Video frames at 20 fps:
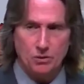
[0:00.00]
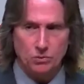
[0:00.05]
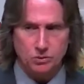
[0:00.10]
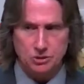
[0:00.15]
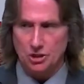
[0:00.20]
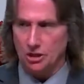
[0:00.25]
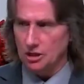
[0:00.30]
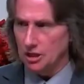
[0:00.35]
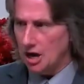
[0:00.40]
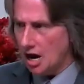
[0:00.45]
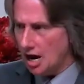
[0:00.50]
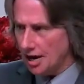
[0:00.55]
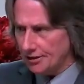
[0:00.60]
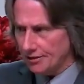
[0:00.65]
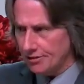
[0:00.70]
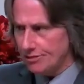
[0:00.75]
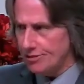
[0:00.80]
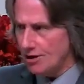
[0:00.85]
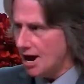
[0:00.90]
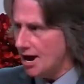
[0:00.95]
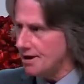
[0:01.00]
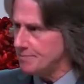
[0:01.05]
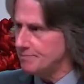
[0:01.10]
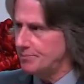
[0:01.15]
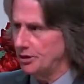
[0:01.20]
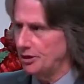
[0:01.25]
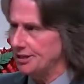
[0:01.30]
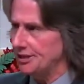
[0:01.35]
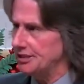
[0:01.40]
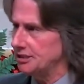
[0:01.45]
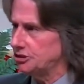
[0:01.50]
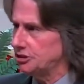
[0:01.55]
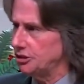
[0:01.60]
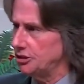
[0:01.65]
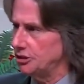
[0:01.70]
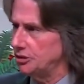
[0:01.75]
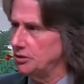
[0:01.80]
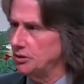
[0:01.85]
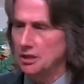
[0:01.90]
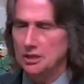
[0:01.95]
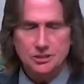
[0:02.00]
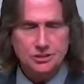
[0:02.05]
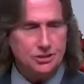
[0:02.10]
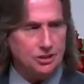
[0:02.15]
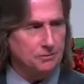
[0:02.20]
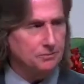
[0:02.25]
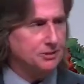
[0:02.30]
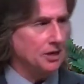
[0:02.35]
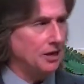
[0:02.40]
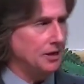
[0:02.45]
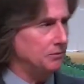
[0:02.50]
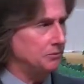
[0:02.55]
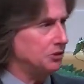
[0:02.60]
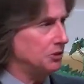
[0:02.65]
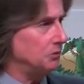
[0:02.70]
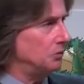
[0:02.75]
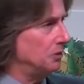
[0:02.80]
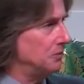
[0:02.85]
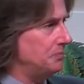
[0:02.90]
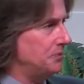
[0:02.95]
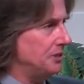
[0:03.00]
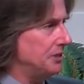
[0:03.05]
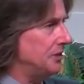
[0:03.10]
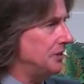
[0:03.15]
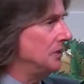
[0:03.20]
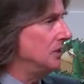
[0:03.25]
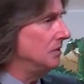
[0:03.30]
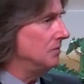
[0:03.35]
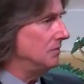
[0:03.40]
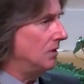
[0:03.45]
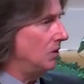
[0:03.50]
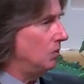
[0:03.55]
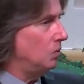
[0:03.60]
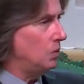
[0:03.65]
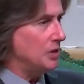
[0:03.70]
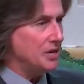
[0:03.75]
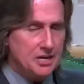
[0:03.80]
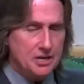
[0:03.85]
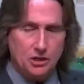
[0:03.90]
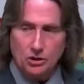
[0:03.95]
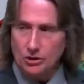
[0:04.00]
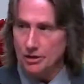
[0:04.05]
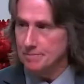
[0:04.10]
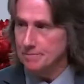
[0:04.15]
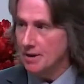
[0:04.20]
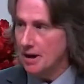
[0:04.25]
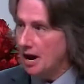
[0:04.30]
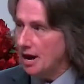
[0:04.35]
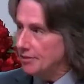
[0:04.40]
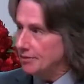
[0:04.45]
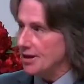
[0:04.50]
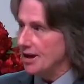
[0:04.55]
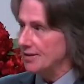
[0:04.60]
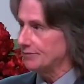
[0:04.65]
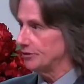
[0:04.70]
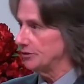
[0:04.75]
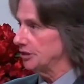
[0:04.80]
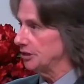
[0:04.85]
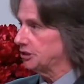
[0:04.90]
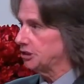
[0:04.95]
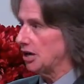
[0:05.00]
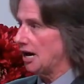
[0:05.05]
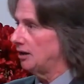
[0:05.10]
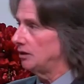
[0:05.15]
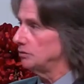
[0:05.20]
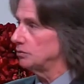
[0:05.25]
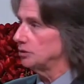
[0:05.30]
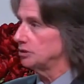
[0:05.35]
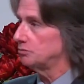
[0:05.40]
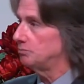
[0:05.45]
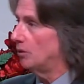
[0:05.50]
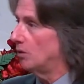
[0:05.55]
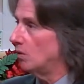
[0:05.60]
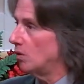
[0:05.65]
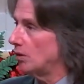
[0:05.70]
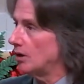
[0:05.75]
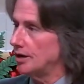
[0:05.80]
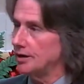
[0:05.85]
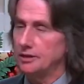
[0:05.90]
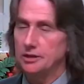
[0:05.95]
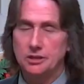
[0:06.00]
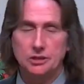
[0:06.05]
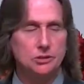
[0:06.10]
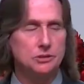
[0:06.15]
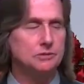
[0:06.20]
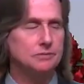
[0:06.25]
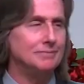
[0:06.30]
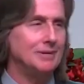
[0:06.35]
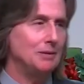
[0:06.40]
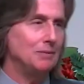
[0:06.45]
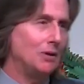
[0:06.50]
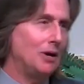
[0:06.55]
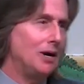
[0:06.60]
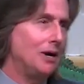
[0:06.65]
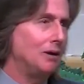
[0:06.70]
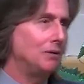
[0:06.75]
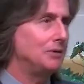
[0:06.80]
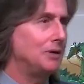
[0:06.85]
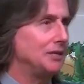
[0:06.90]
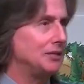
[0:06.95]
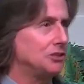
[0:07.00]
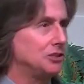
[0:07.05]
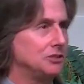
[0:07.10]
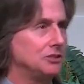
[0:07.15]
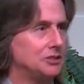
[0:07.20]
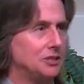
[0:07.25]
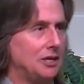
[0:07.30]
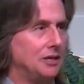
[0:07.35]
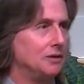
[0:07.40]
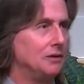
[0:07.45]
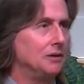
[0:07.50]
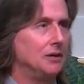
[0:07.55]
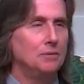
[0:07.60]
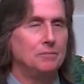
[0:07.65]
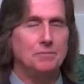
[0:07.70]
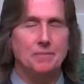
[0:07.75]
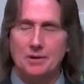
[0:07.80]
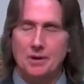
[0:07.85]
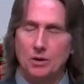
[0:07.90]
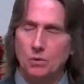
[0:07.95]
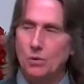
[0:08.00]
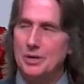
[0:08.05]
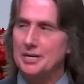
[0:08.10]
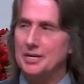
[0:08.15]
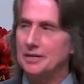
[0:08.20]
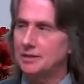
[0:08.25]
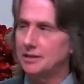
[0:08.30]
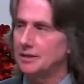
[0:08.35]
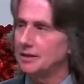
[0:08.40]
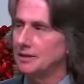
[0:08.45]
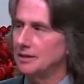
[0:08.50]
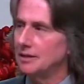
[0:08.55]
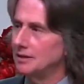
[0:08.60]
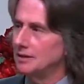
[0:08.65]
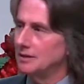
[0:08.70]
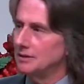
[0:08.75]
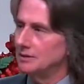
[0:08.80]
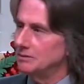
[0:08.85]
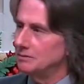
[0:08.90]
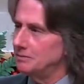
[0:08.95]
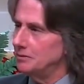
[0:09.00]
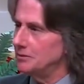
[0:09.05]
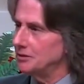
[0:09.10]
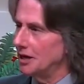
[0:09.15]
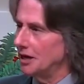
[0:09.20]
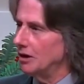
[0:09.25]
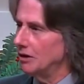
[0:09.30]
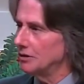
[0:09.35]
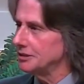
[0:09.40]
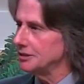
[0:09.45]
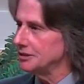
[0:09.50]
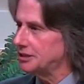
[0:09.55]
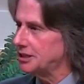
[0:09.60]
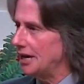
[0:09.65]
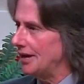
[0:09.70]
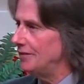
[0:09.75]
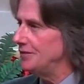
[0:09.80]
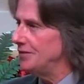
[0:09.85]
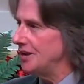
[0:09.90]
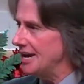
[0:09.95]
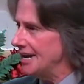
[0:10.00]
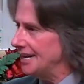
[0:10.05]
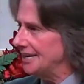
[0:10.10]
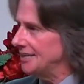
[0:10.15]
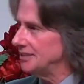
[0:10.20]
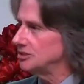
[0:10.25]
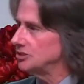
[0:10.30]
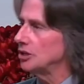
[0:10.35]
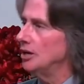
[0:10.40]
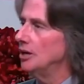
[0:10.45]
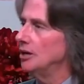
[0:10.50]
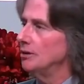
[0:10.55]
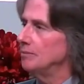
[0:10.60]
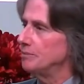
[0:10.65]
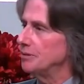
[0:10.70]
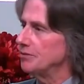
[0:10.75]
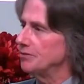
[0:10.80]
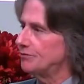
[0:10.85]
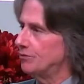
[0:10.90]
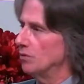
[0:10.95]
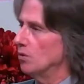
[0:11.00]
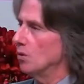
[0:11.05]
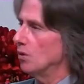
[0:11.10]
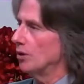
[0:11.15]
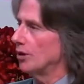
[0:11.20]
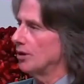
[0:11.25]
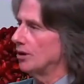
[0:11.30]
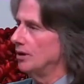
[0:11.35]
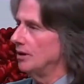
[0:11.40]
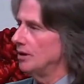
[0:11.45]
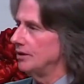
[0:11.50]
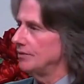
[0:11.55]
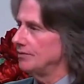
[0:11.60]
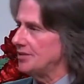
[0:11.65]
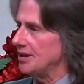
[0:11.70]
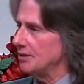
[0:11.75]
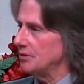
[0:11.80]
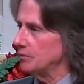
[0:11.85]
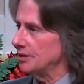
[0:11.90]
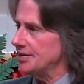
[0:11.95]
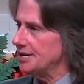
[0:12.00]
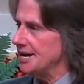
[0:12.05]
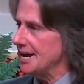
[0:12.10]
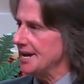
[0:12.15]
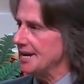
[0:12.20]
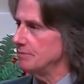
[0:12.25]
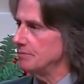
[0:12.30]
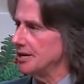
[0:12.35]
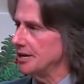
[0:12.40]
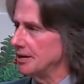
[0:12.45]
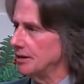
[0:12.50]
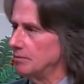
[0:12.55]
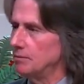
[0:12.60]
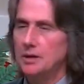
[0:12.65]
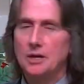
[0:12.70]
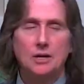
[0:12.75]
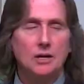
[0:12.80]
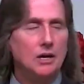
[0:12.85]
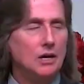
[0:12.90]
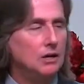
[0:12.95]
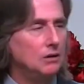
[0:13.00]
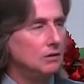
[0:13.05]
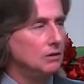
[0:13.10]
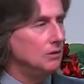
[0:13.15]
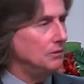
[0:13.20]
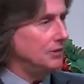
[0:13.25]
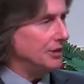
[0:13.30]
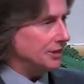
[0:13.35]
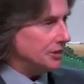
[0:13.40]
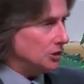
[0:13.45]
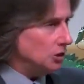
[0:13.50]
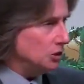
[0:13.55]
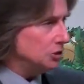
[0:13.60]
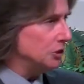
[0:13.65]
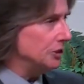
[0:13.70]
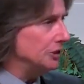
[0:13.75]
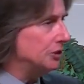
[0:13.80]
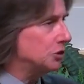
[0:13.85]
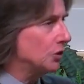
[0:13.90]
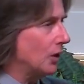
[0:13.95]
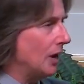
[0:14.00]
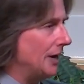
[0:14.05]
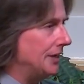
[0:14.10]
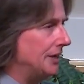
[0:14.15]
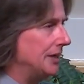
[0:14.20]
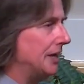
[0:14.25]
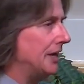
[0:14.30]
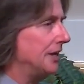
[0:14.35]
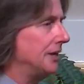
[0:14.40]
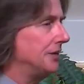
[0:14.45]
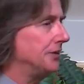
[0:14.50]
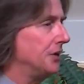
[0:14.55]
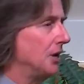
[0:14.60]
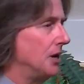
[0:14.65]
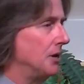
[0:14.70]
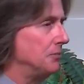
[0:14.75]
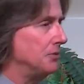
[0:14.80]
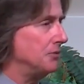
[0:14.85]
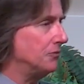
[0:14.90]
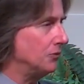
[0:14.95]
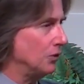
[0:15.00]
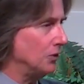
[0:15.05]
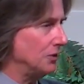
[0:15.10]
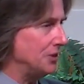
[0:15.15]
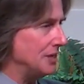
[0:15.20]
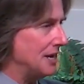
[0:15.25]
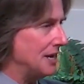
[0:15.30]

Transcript: was a lot of thought put into. Sometimes it would be a week or a month after the child was born. You, well, I should say a week, you know, to 10 days before they would name him. They usually tried to get it done before the